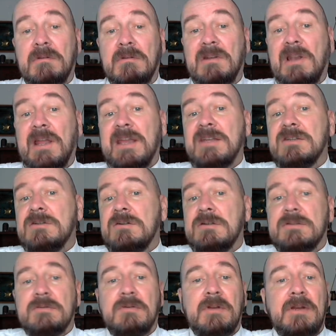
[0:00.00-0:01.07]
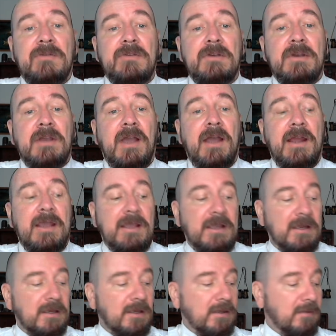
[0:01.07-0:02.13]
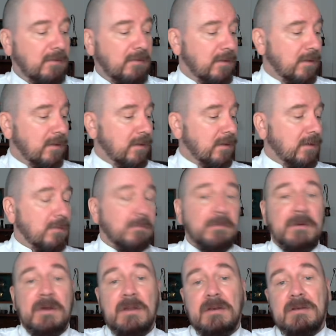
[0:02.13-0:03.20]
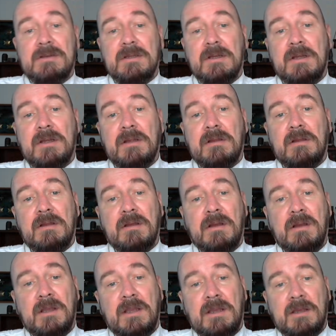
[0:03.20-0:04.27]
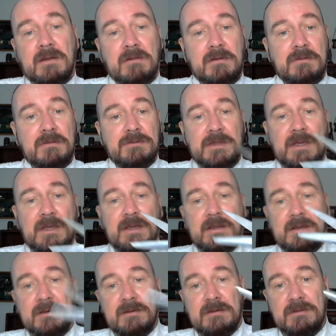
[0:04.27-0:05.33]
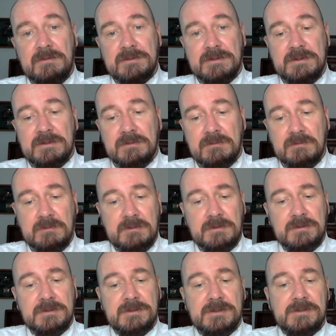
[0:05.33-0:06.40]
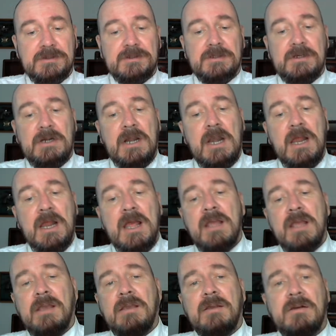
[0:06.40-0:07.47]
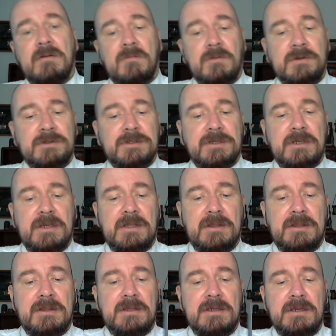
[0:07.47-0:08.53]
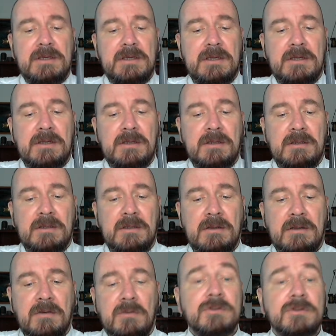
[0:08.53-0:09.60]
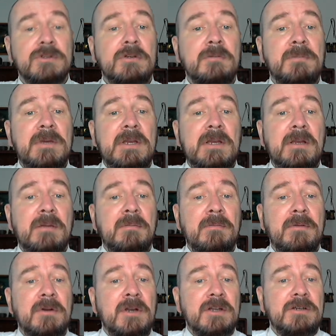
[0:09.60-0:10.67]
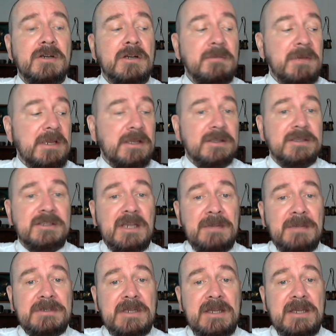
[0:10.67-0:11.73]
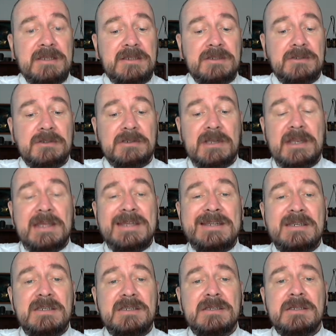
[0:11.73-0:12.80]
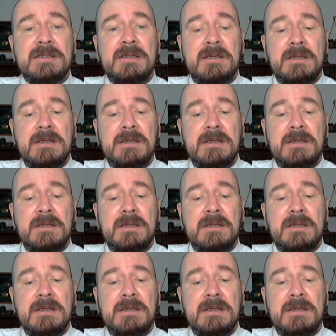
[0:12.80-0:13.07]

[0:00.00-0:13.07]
lasers, whatever you got handy, but I go low tech and use these old scissors here. You don't want to cut the hole too big. You're not trying to make it the same size as your lens,